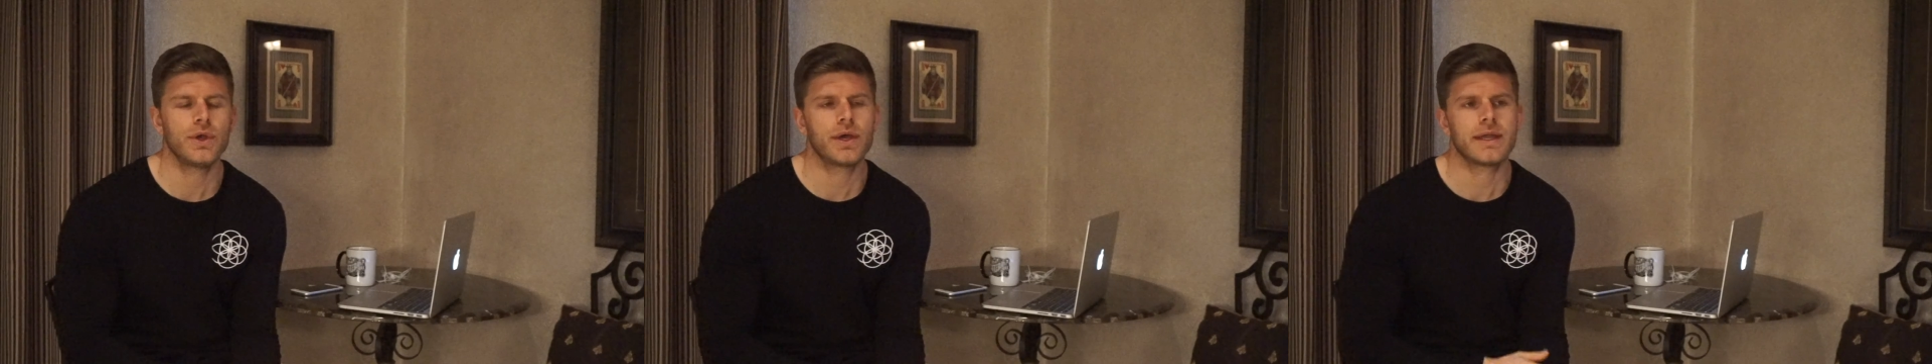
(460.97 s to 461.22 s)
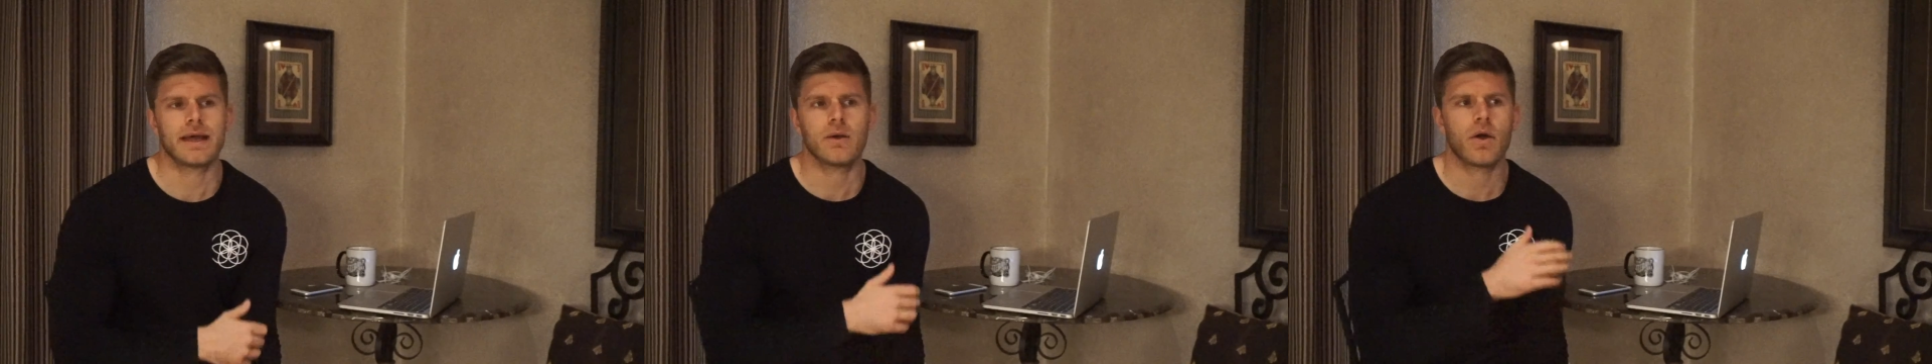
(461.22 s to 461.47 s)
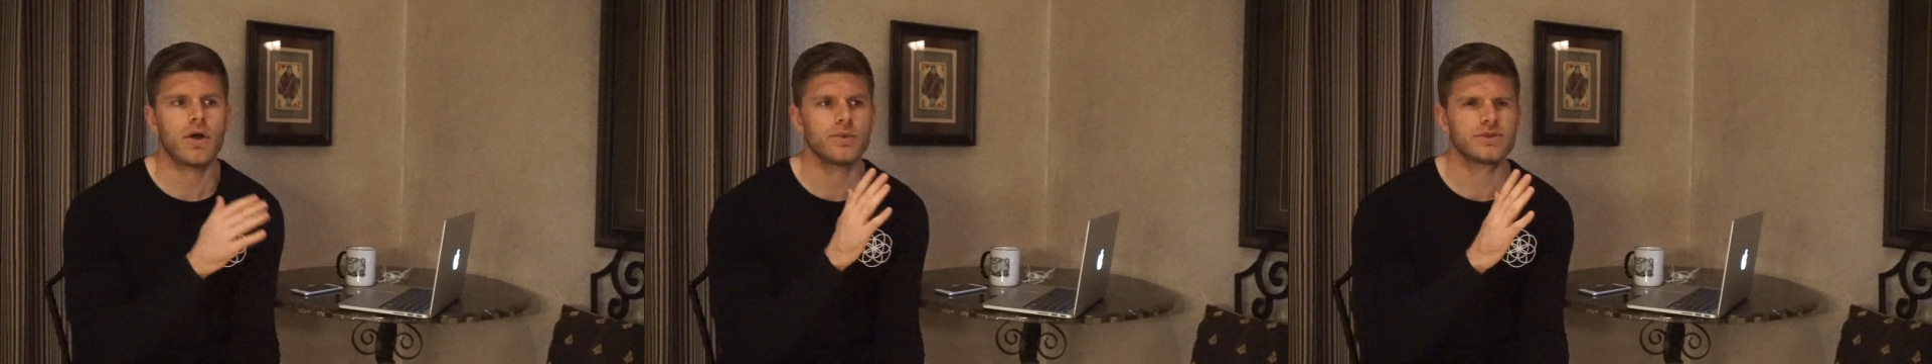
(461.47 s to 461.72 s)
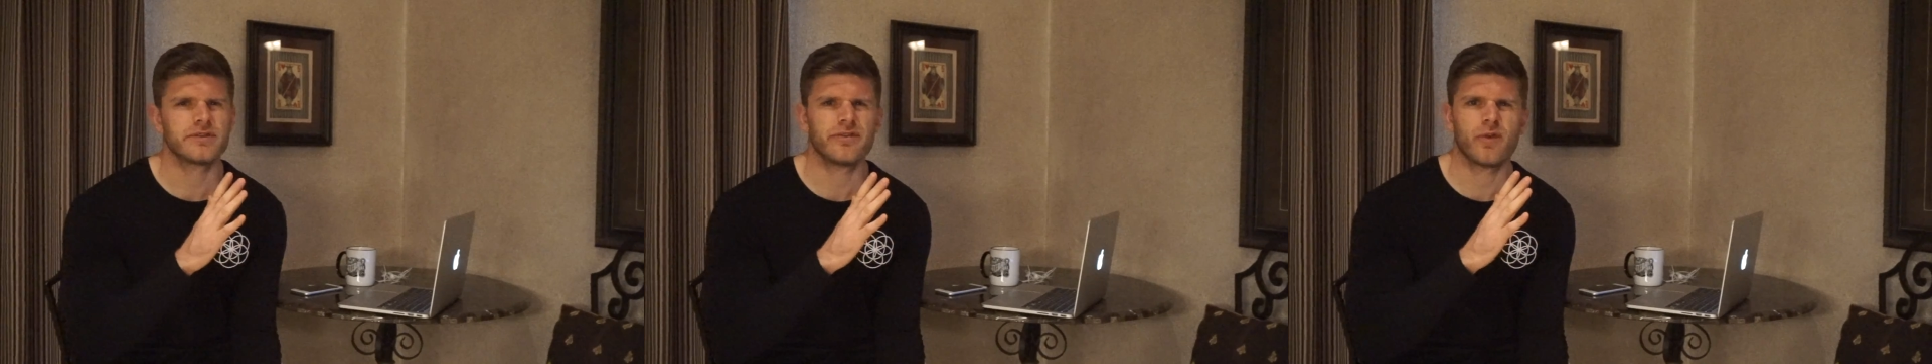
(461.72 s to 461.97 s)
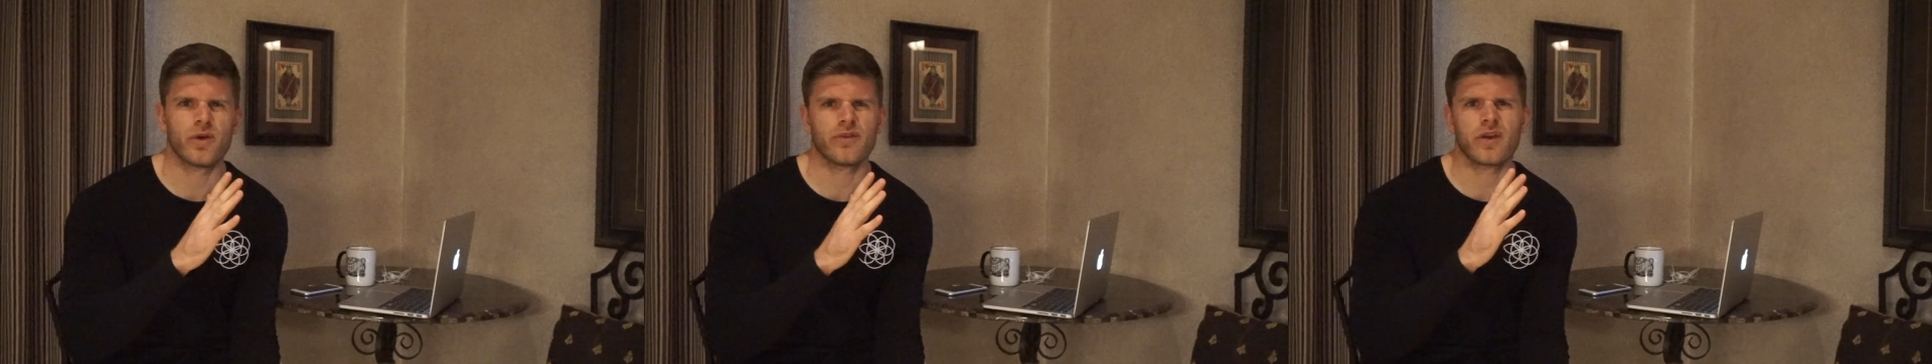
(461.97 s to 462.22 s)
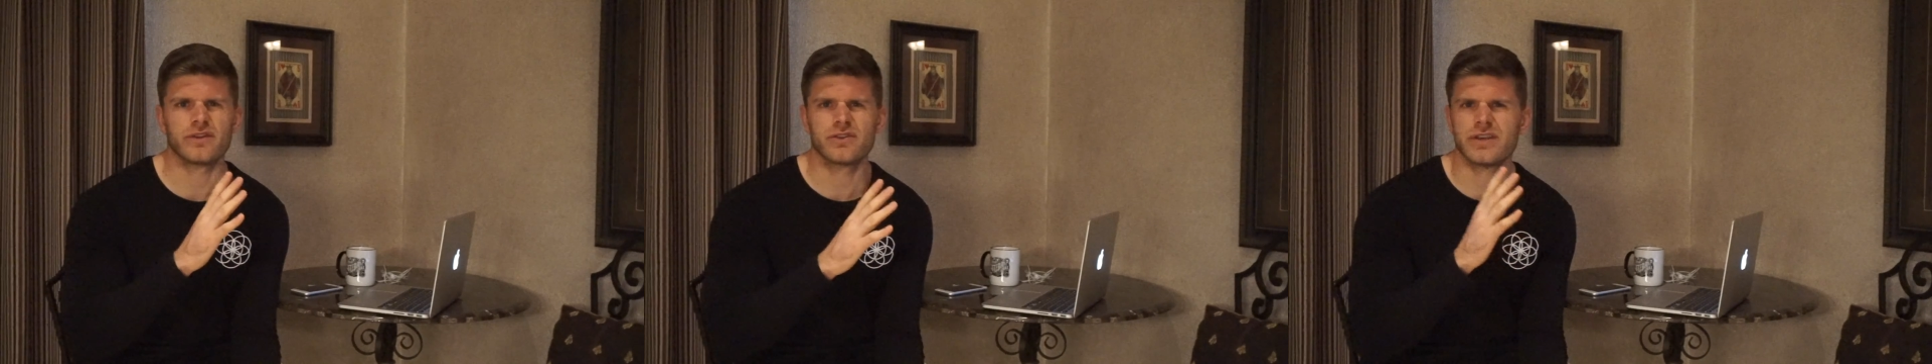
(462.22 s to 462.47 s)
Now, I was at
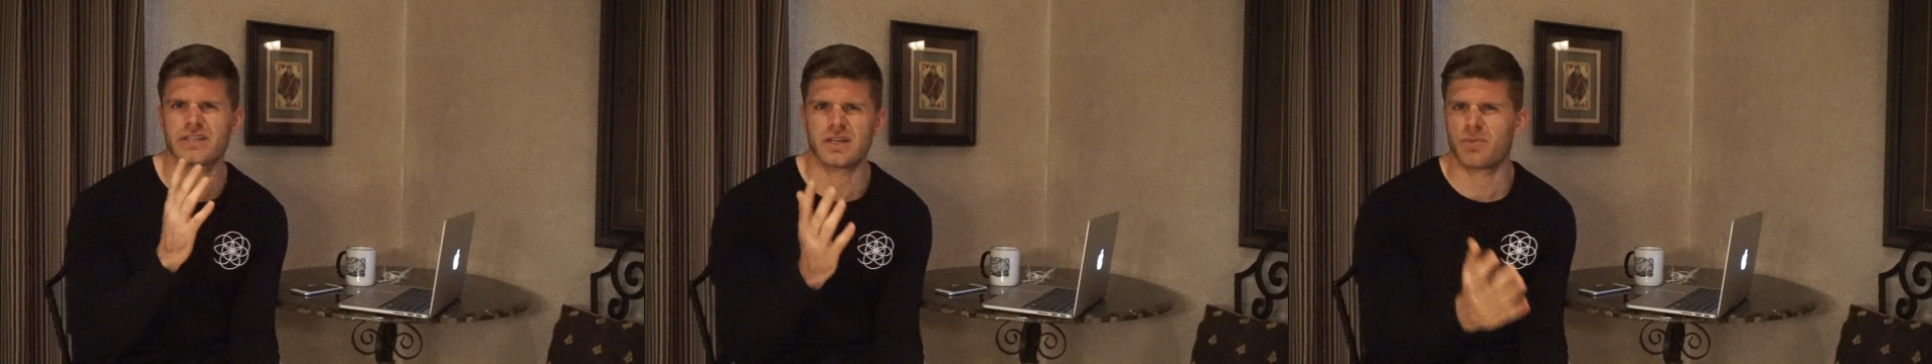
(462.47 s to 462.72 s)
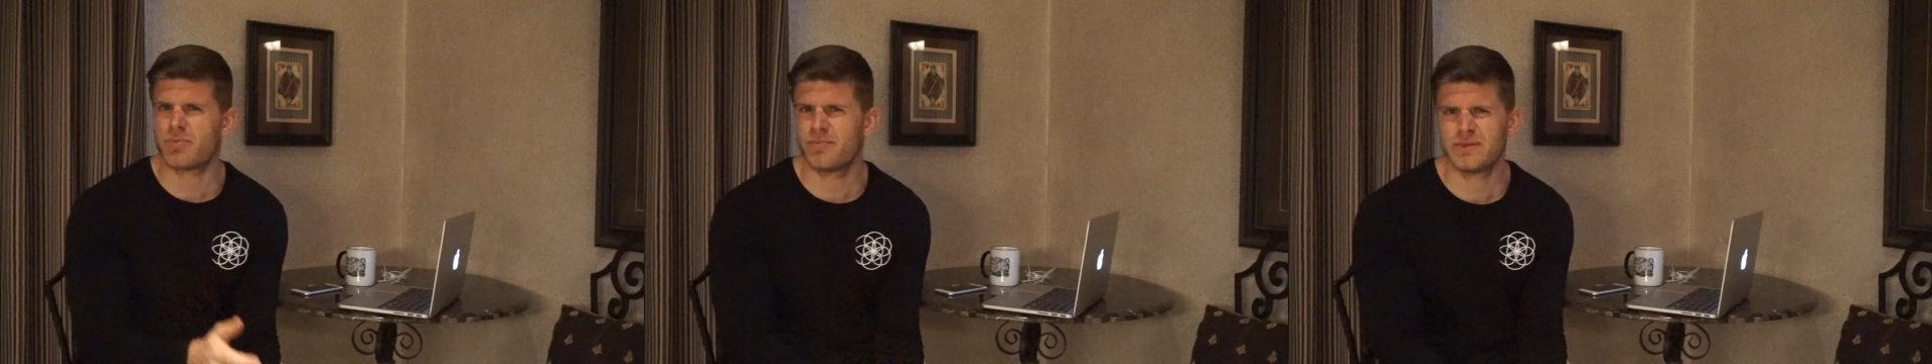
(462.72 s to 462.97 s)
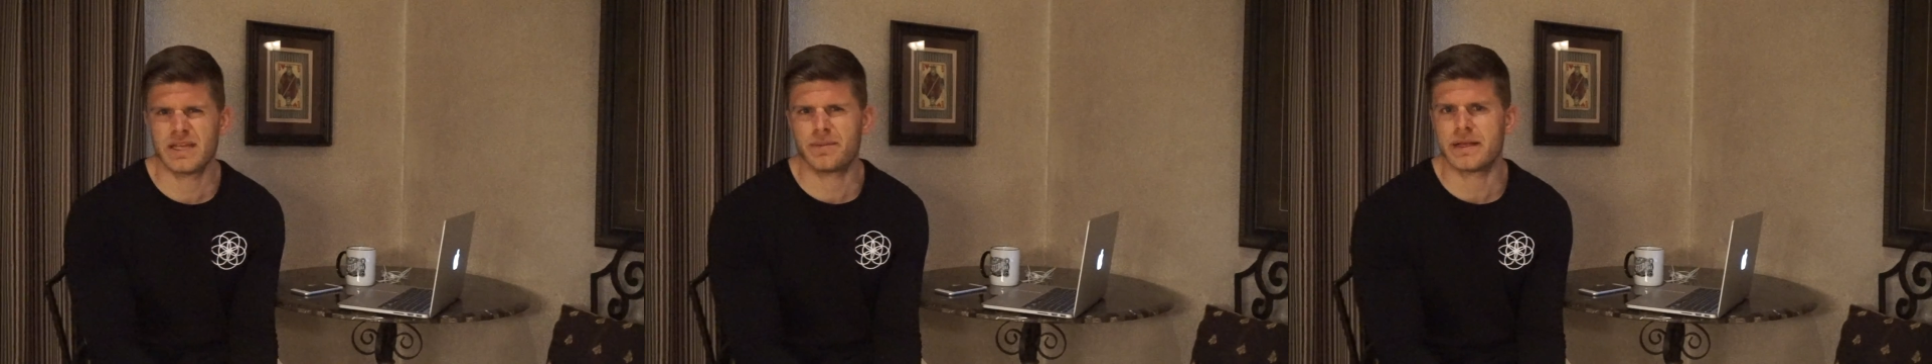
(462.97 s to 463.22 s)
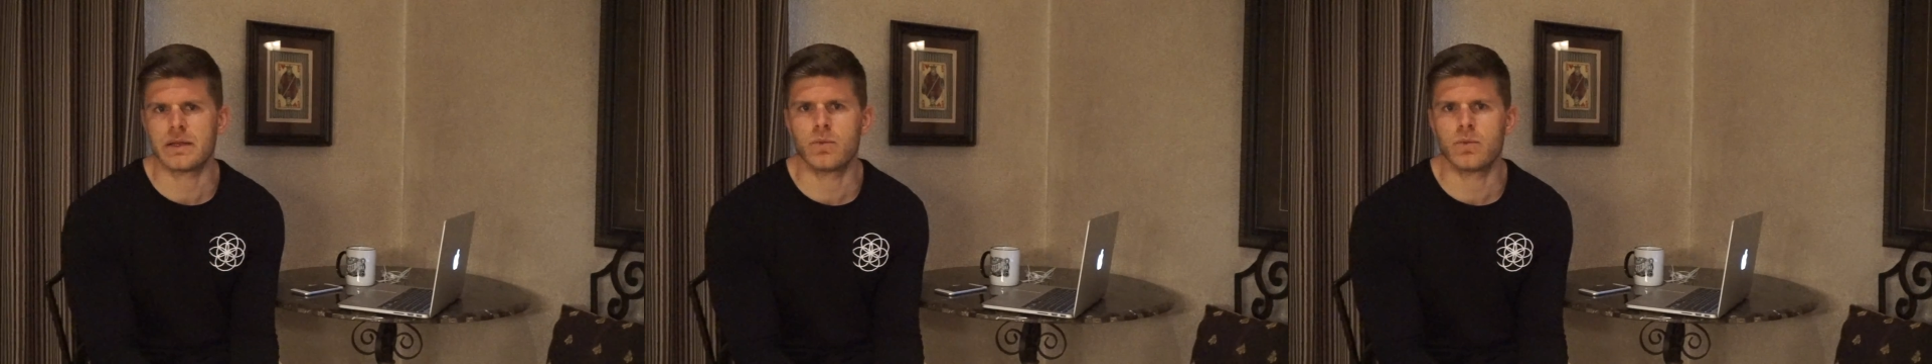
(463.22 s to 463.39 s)
45 degrees and I typically